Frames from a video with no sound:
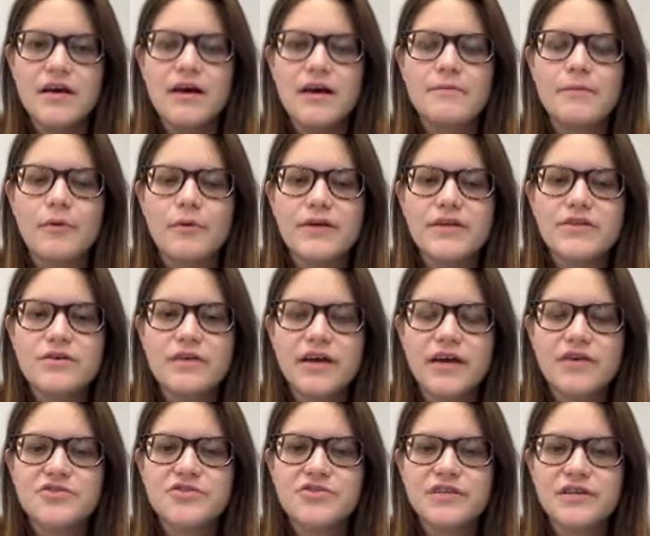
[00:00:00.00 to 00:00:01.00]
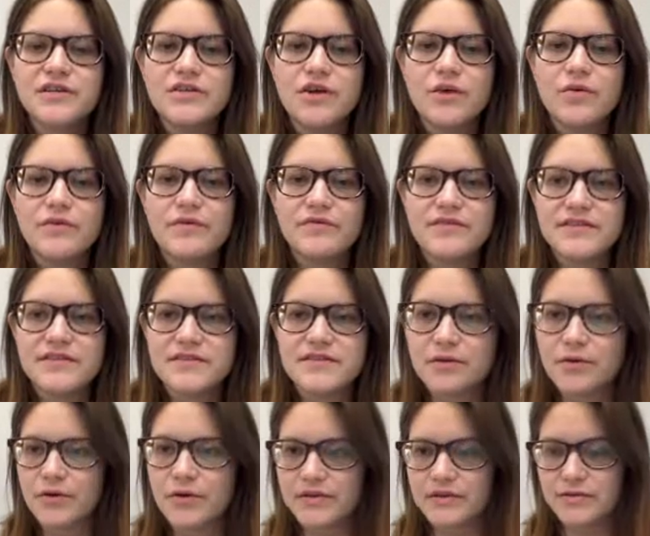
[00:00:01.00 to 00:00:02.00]
But we don't actually know if this
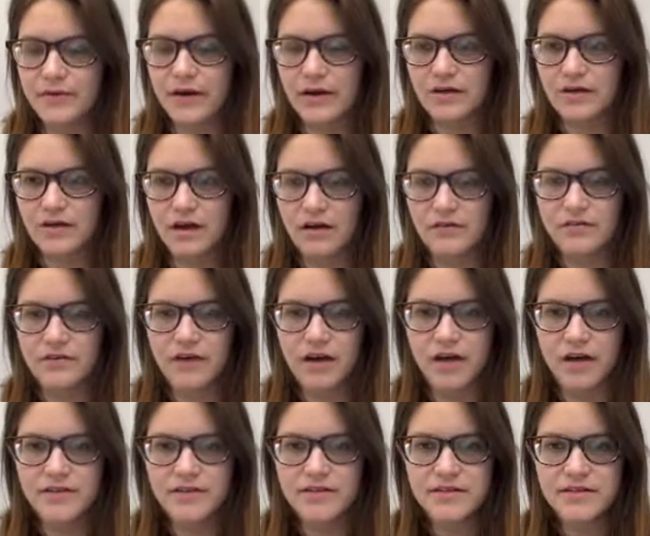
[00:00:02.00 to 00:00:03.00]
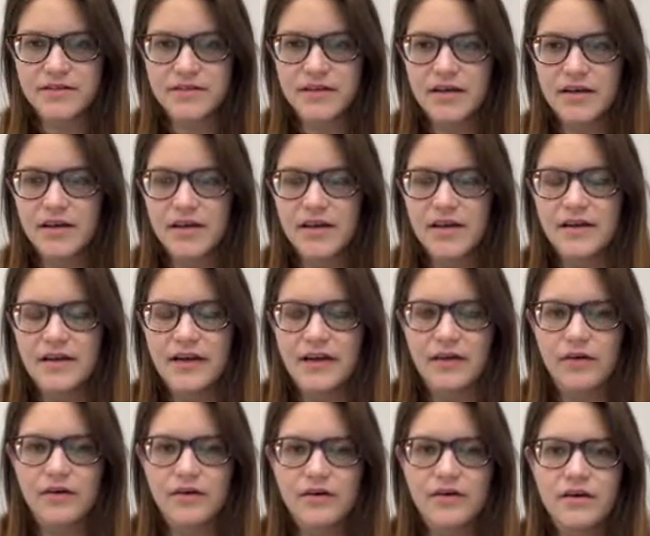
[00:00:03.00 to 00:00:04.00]
0 is rounded off or not.
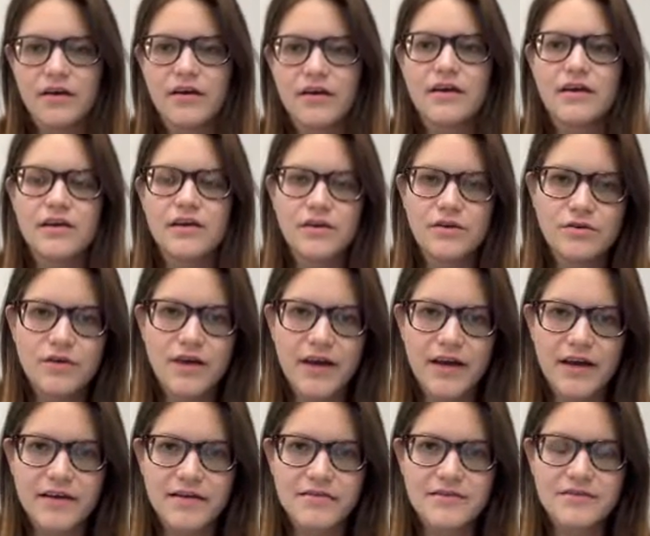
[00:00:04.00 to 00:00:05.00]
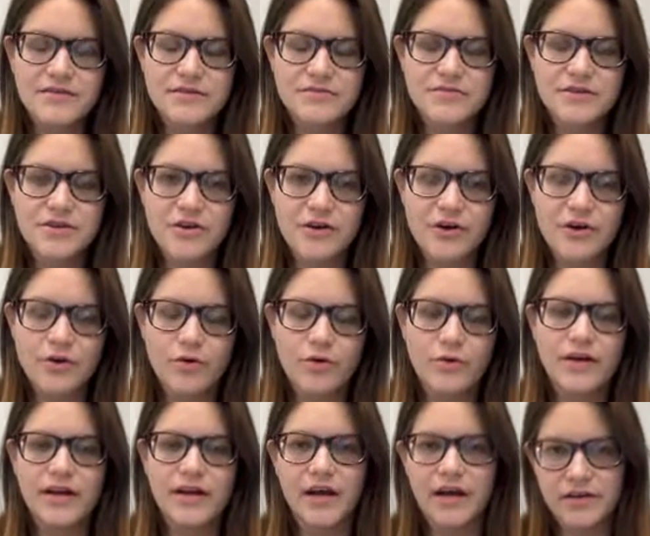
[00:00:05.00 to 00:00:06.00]
Now, you guys know
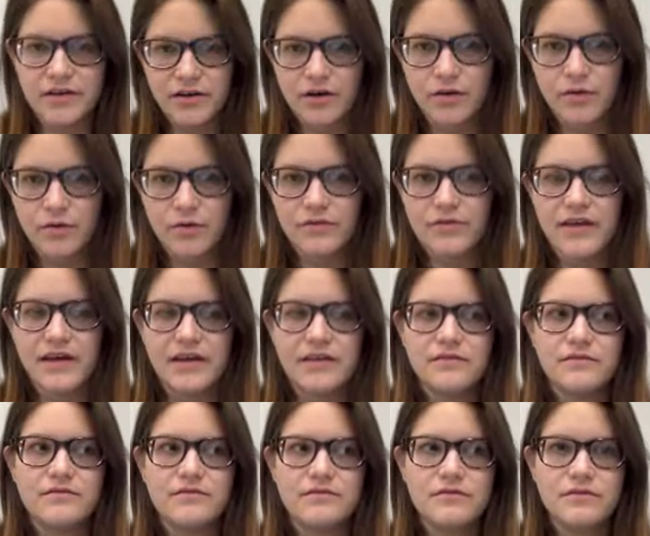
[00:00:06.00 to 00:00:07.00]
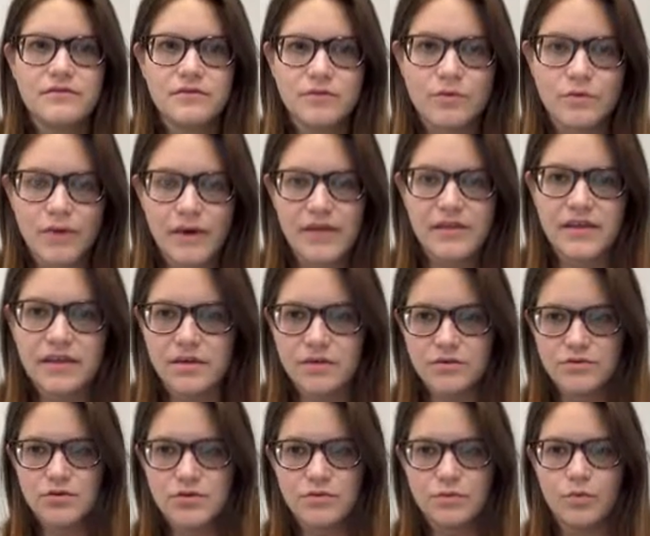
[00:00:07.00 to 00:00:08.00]
and I know that the way that
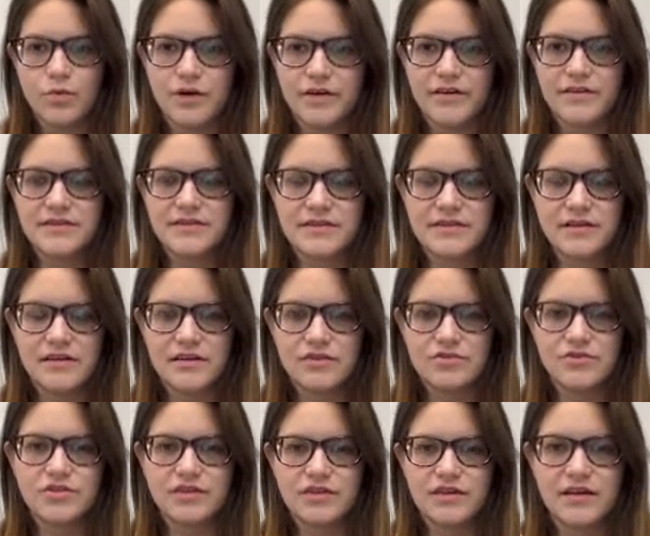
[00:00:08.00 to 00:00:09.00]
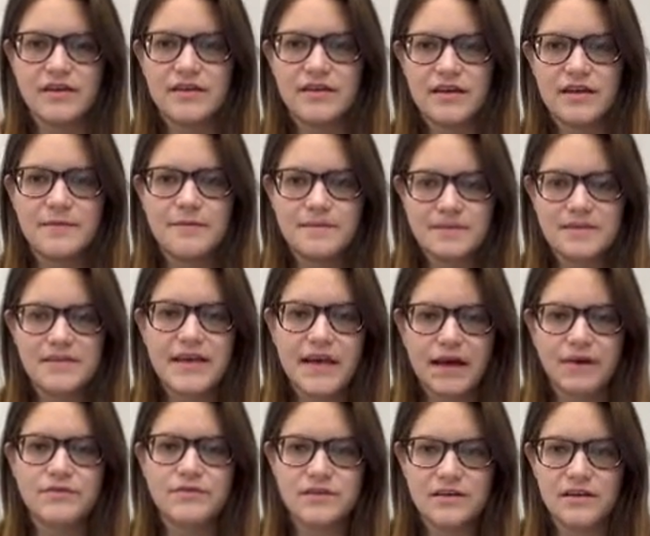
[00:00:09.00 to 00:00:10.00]
YouTube works is it usually keeps
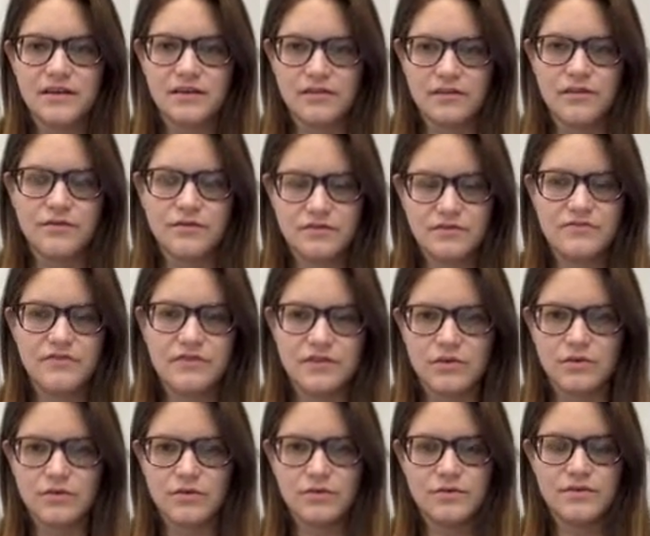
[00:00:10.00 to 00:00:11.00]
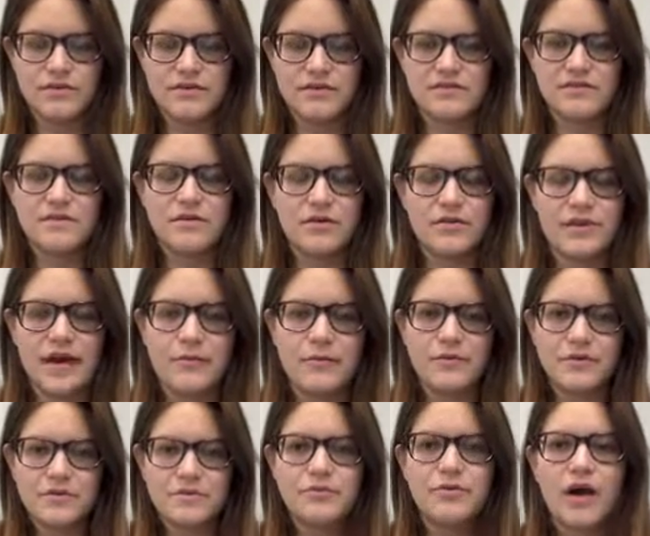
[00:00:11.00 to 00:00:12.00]
counting those views, and so that
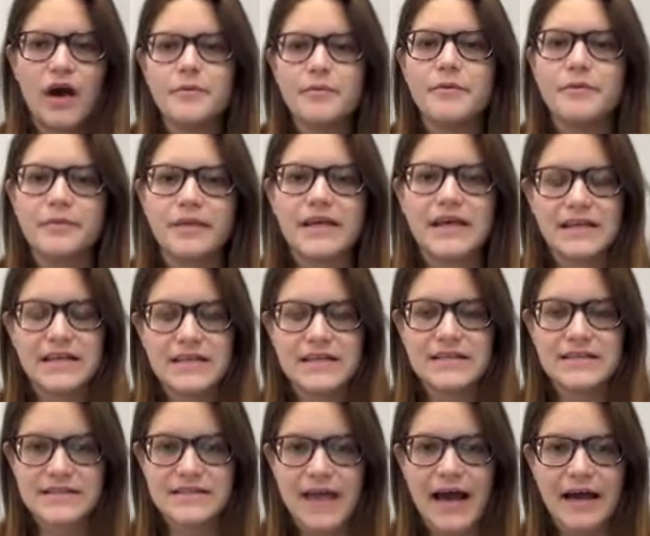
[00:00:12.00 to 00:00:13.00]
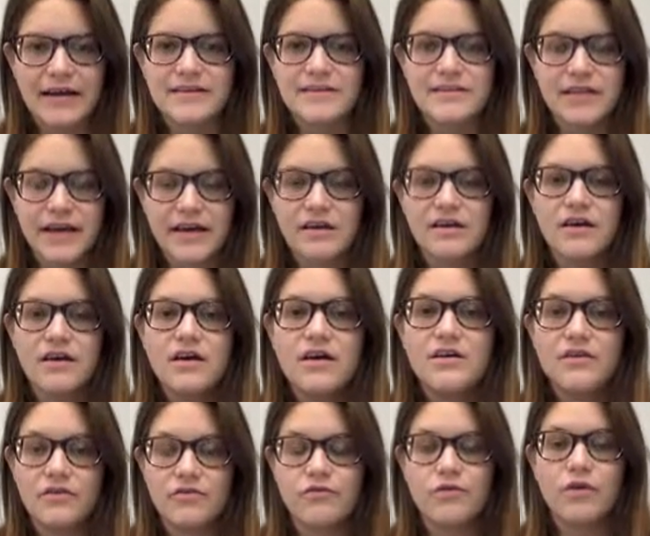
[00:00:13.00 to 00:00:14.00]
was probably an exact, like
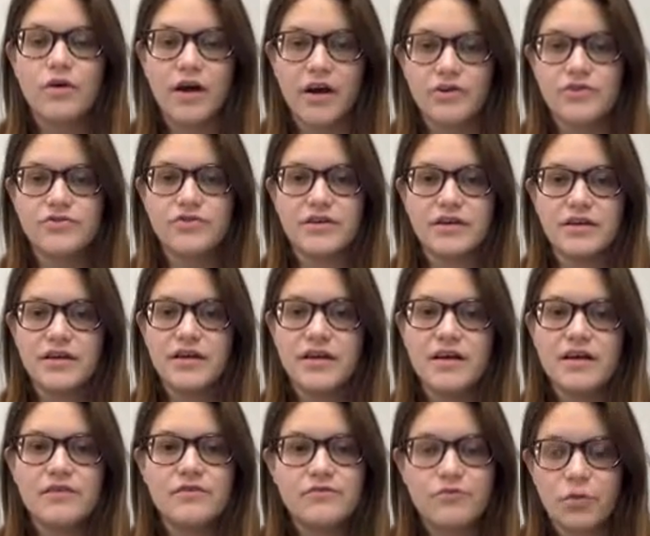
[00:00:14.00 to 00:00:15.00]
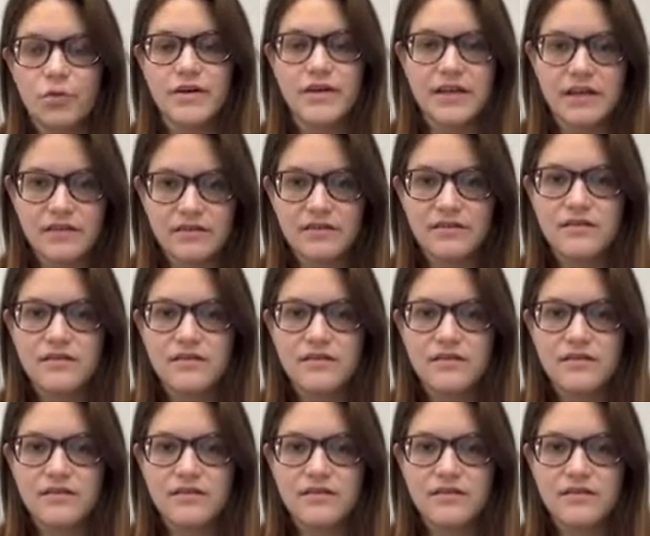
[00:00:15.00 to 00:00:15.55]
the 440th